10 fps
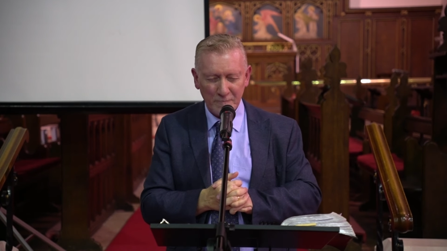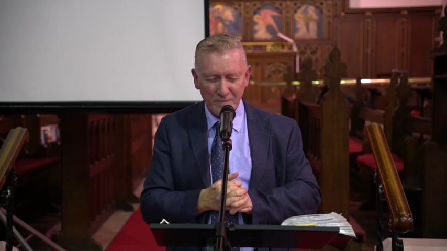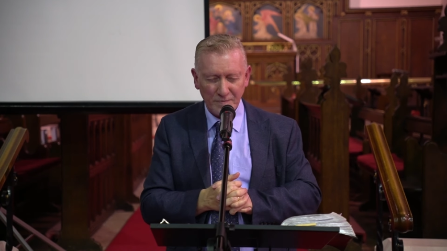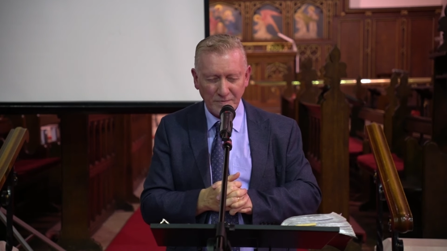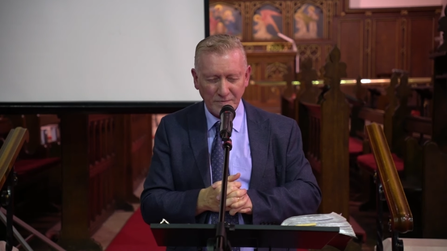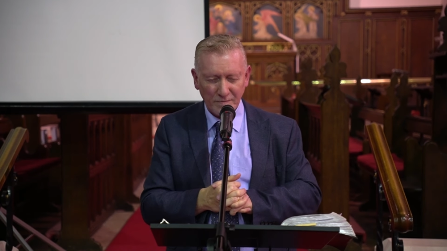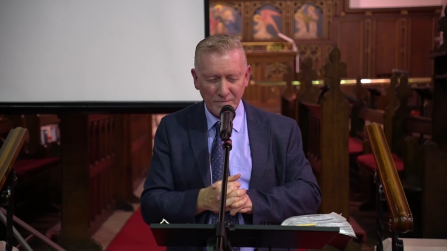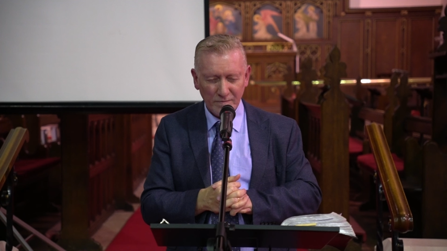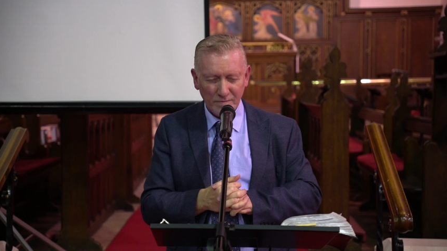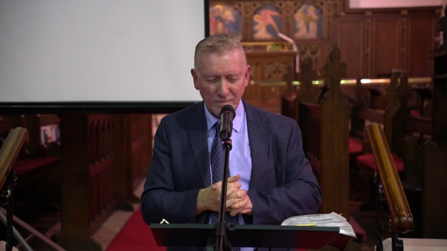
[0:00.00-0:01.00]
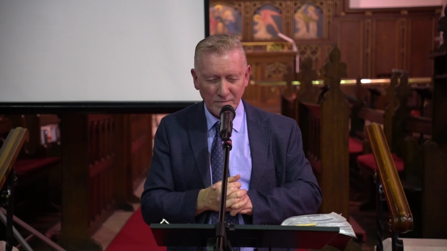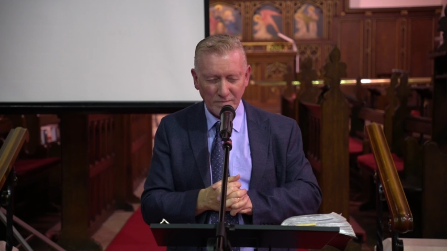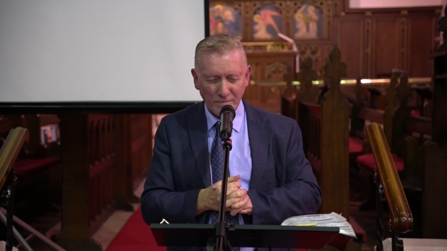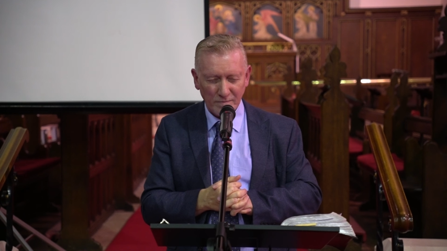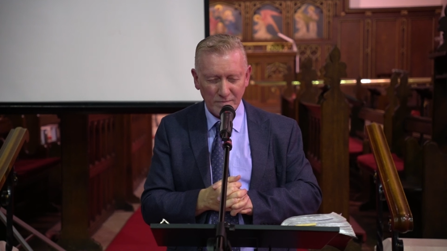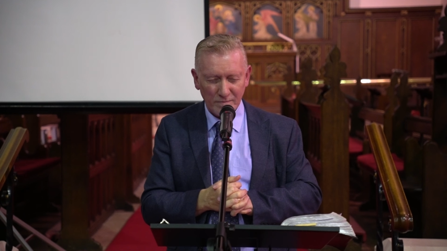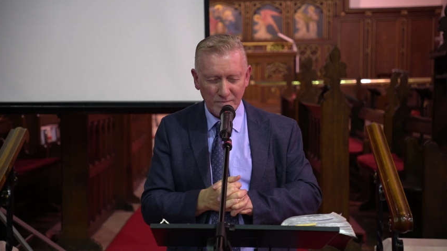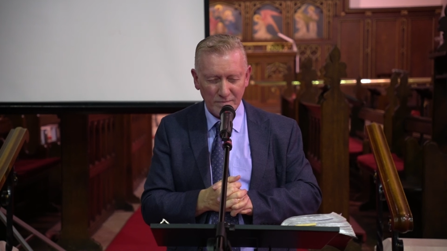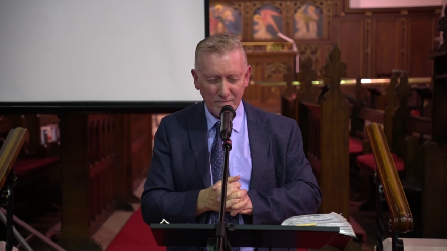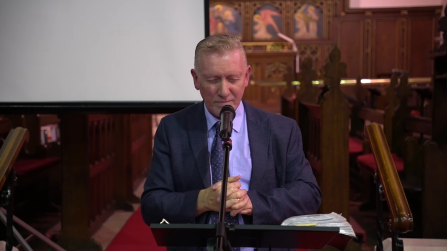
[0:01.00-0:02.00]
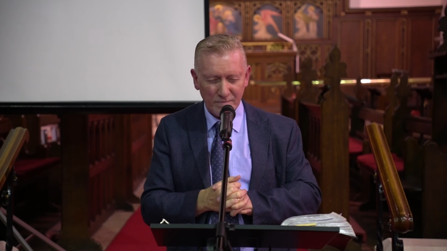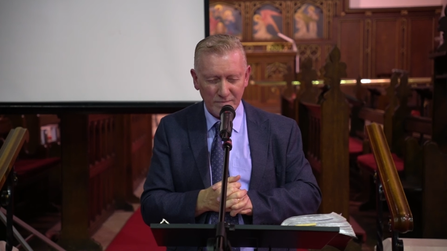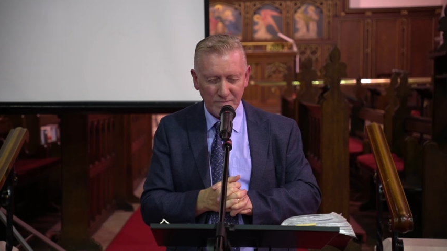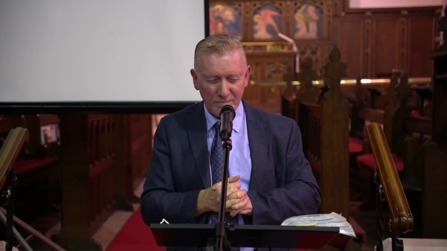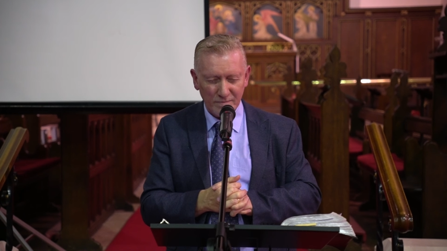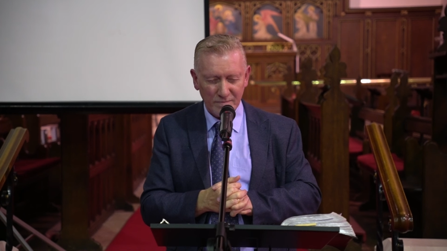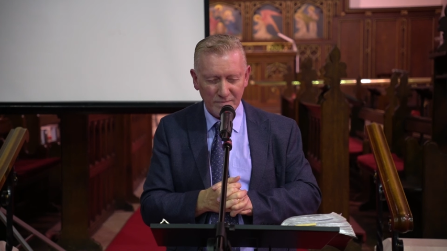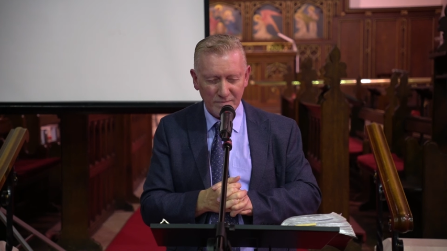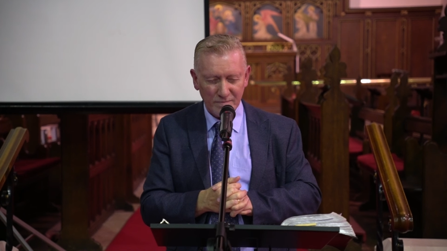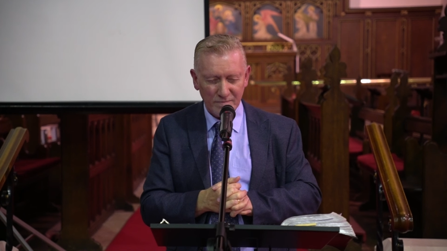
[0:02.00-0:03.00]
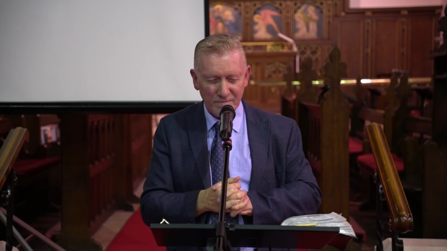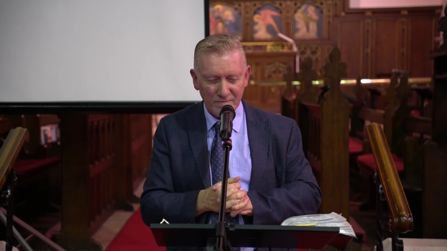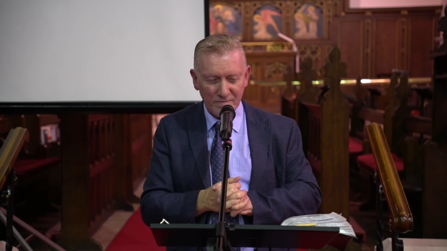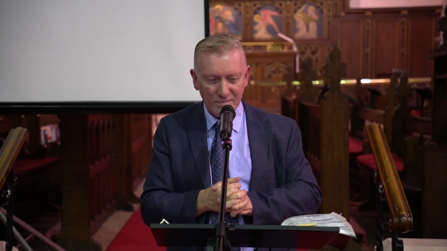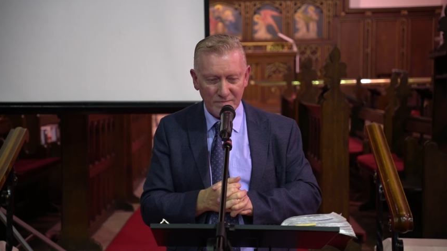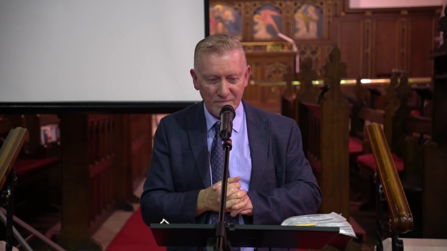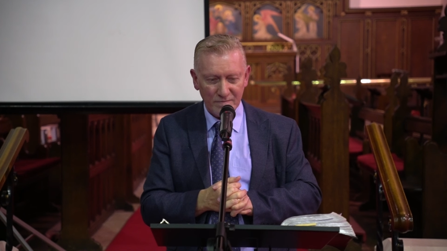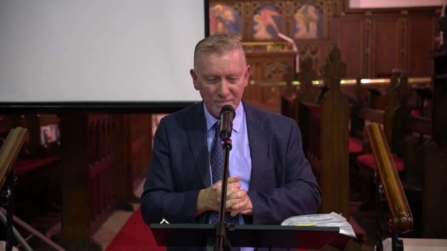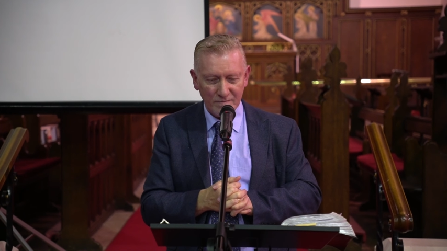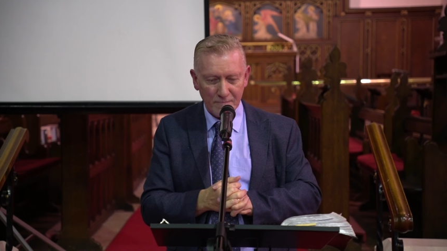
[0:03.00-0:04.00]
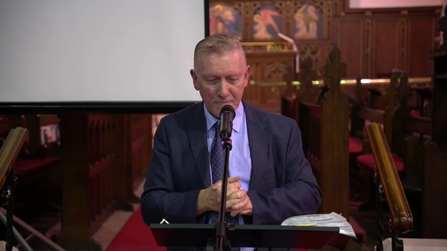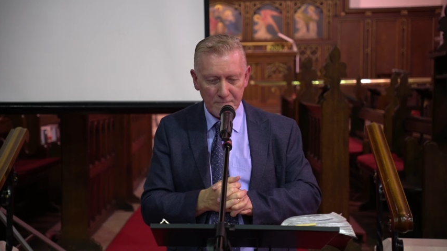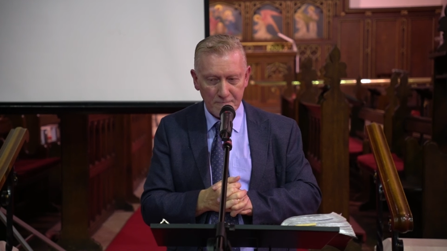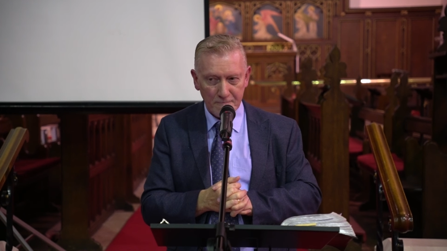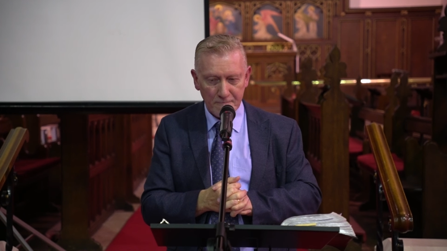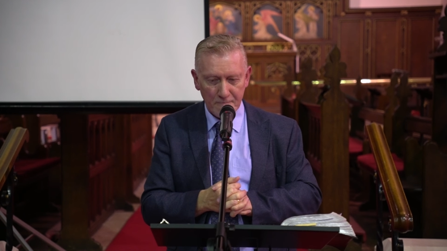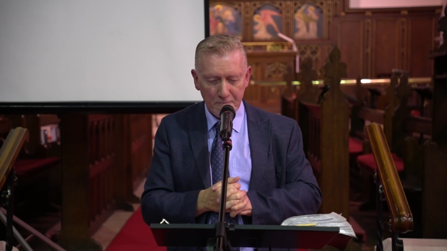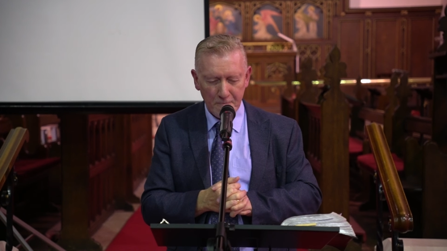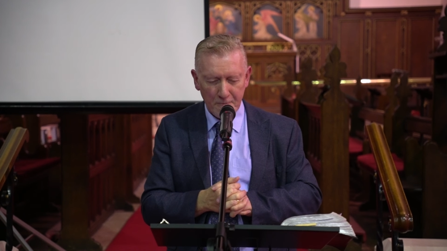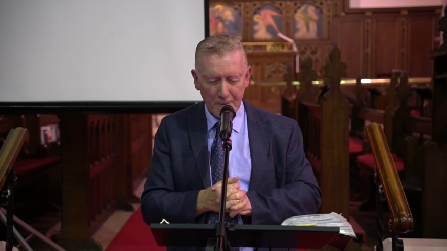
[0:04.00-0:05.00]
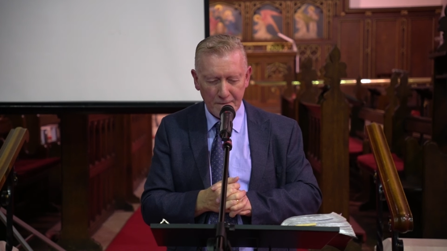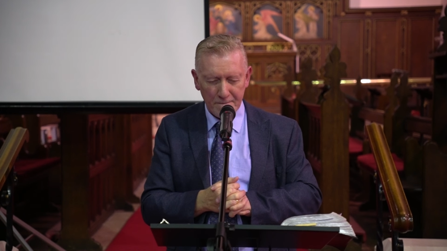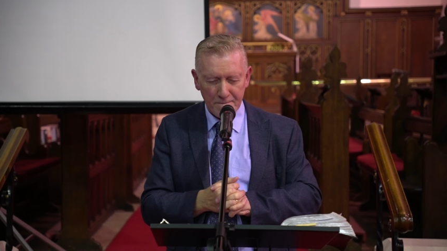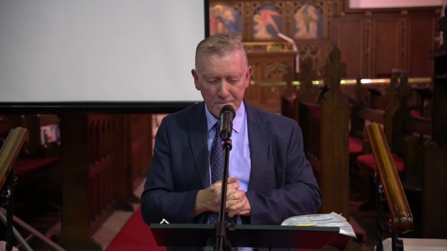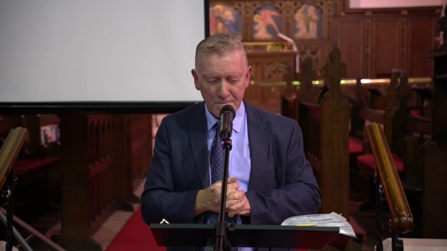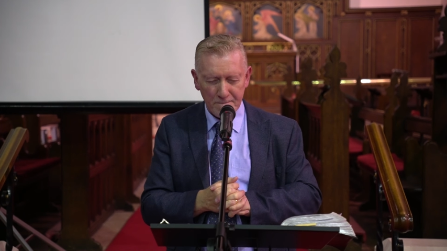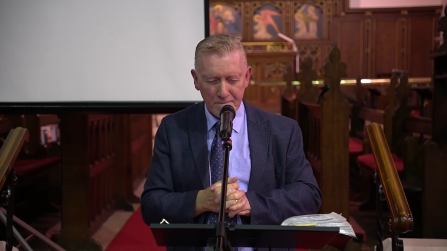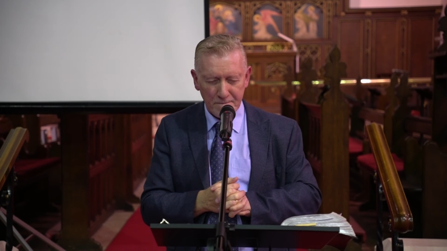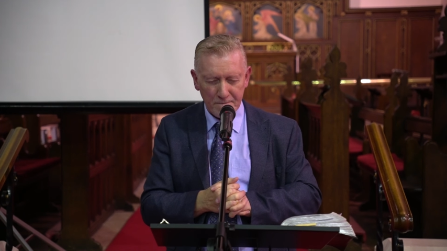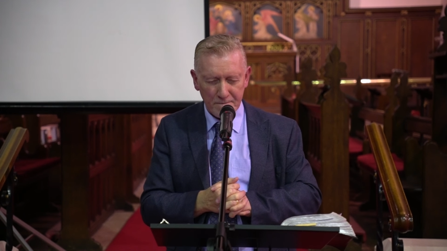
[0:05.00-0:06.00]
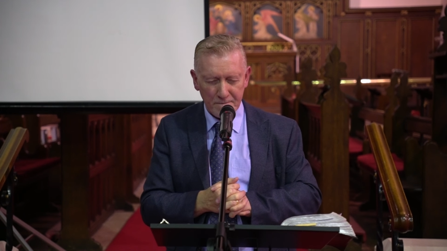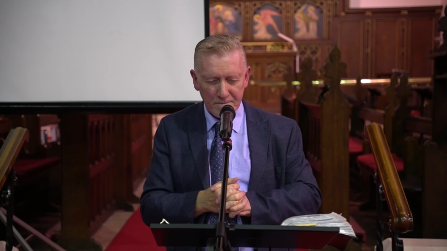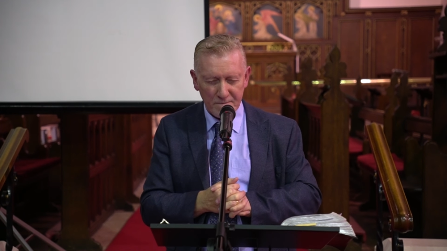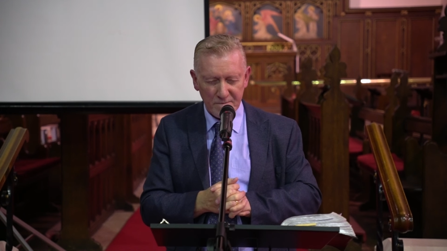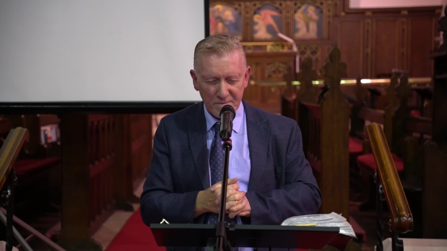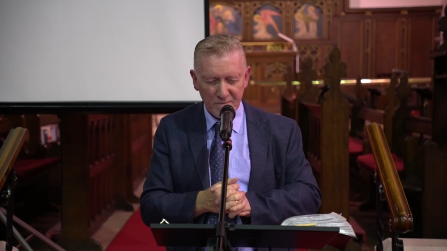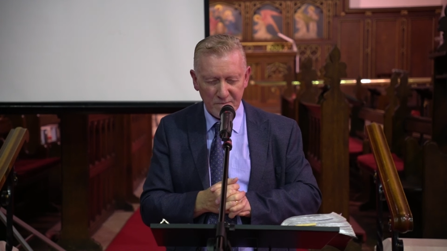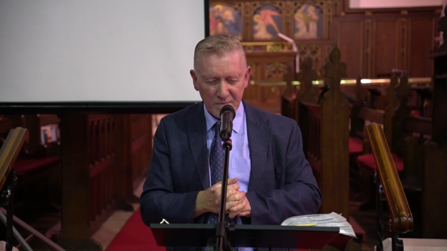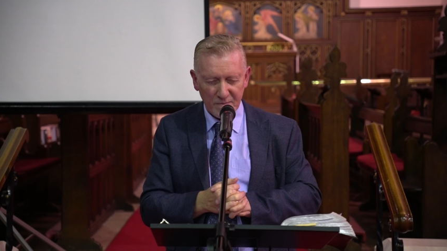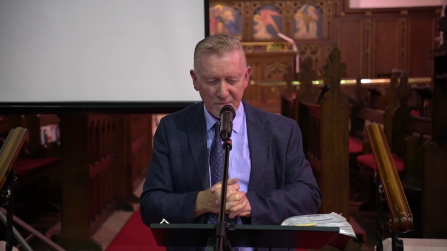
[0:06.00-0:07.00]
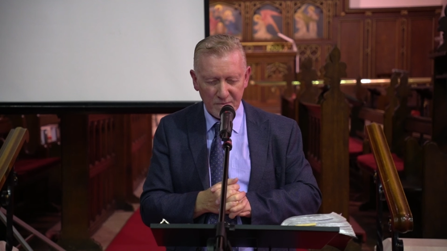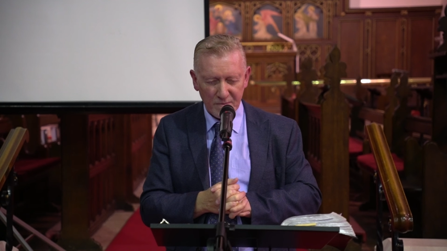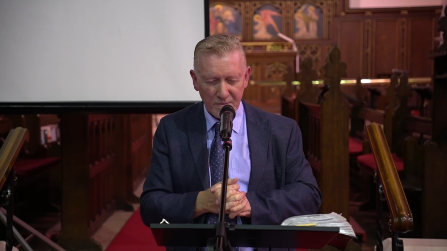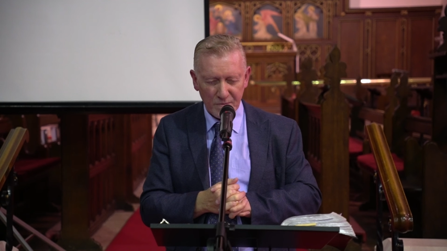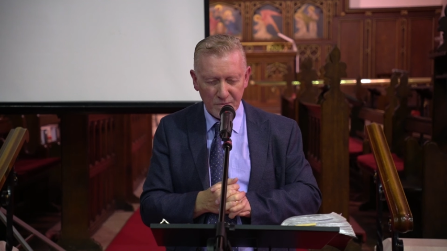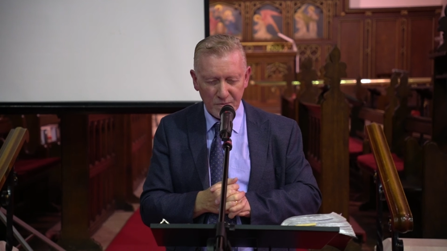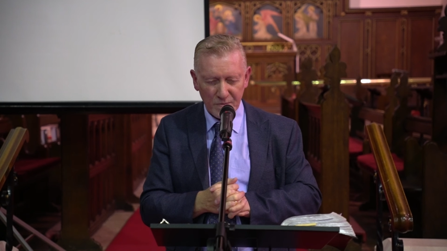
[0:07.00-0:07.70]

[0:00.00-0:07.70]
No one is speaking in this clip.